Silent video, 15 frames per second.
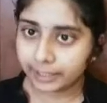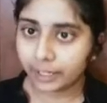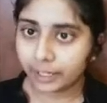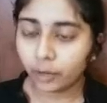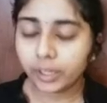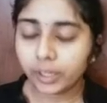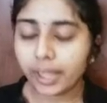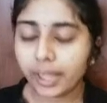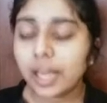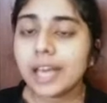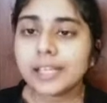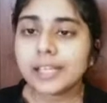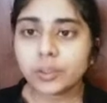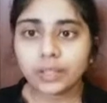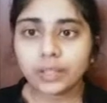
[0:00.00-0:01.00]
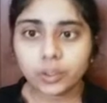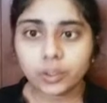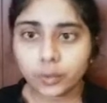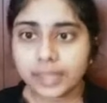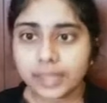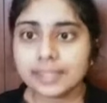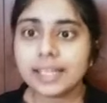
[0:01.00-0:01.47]
Okay, so in
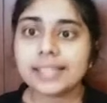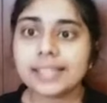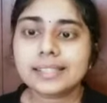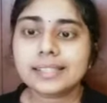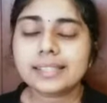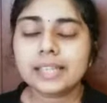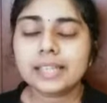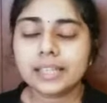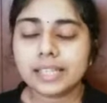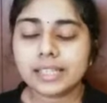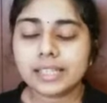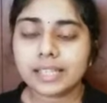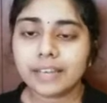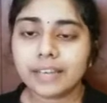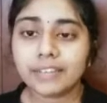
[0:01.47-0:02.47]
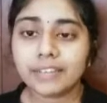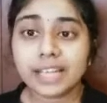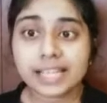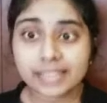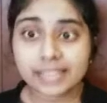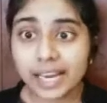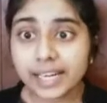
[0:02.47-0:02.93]
USA it is given as
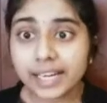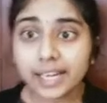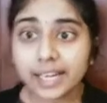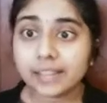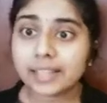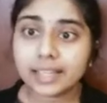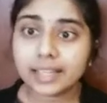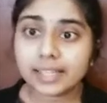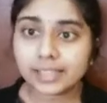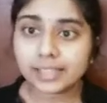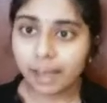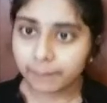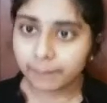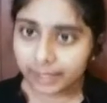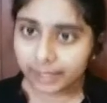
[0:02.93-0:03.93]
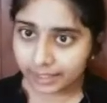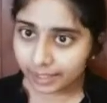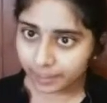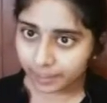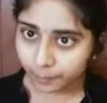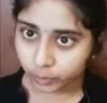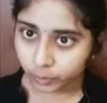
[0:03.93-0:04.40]
ADR, that is American
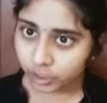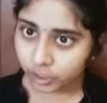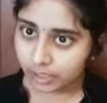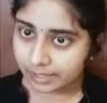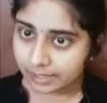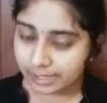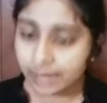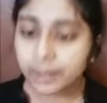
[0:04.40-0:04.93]
Depository Receipt.